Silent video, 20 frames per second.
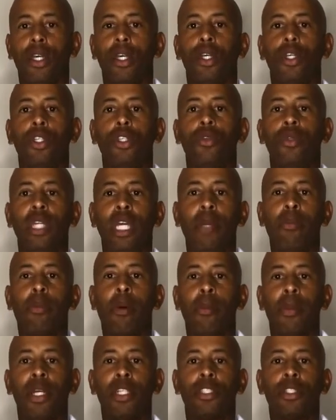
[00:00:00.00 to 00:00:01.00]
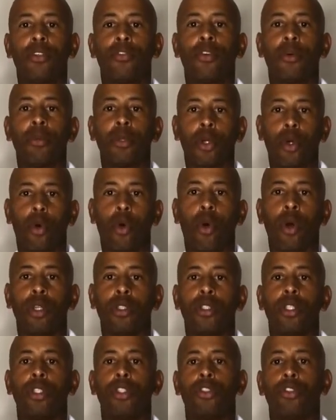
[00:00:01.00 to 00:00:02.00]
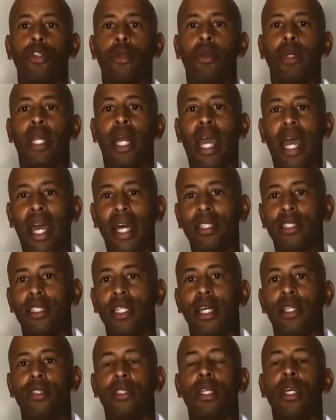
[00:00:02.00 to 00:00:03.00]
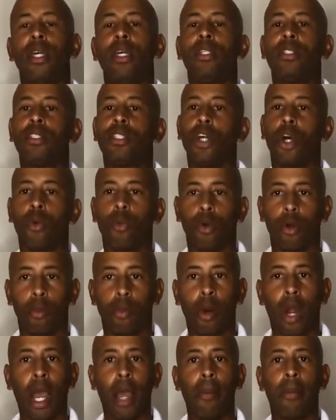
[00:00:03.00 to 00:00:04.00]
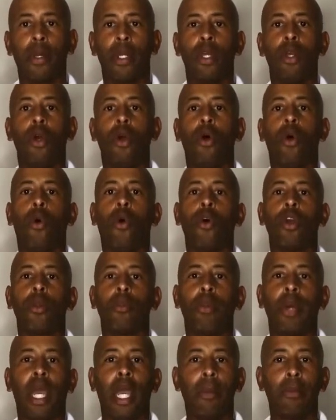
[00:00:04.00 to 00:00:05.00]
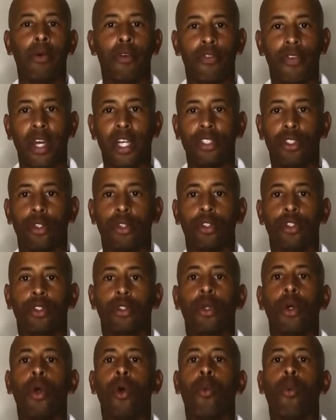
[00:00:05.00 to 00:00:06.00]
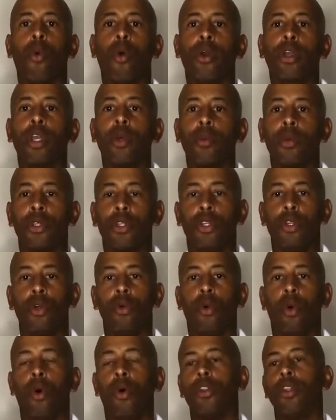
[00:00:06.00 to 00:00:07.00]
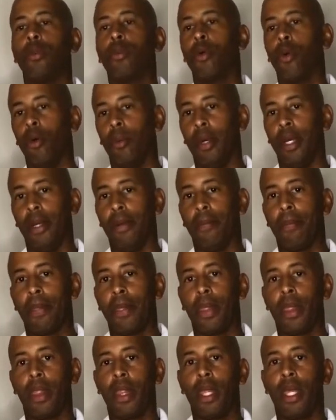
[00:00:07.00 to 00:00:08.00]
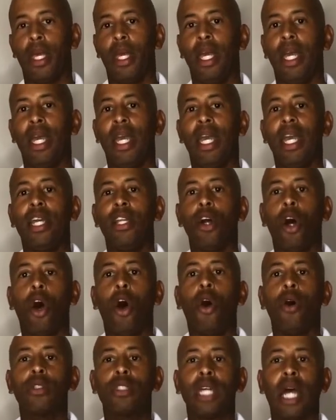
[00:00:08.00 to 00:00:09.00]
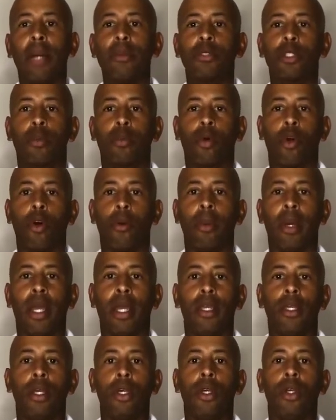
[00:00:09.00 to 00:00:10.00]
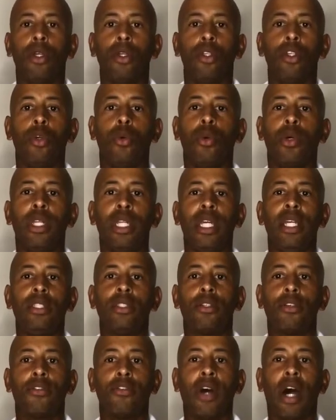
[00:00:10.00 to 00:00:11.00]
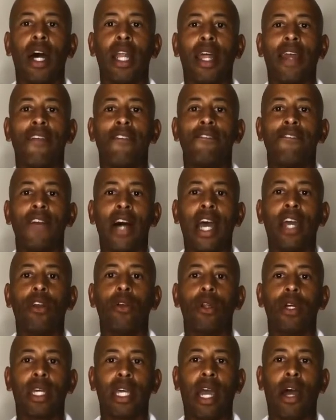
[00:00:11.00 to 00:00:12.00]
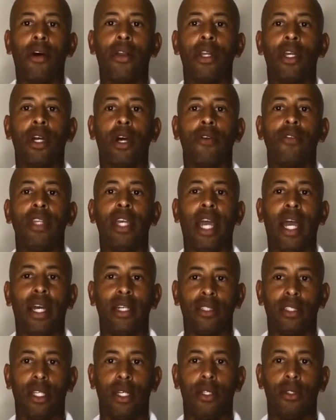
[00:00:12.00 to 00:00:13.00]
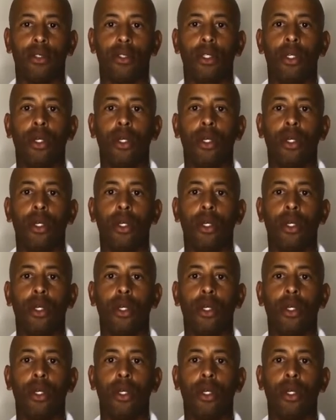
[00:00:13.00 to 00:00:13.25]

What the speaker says: you need permission from the court to distribute assets, sell real property, or to pay professionals working with you on the probate. In all types of probate, you will need to file a final accounting of the assets,